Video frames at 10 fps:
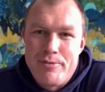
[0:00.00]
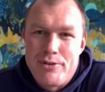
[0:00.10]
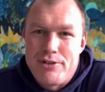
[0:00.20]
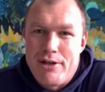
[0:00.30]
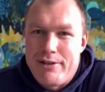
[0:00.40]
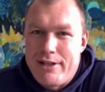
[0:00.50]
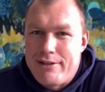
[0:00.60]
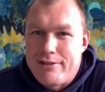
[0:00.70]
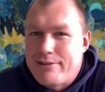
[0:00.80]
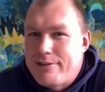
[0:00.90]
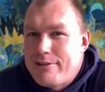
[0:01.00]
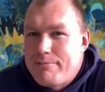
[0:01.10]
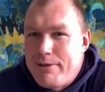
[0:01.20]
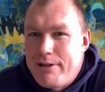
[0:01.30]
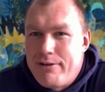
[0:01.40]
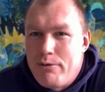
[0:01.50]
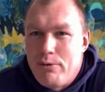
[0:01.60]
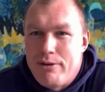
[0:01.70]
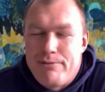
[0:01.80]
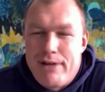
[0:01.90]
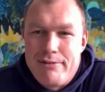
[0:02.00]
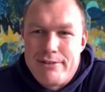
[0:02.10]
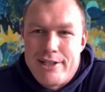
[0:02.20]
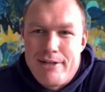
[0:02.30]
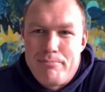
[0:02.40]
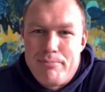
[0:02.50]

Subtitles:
so that this, you know, all the flavors can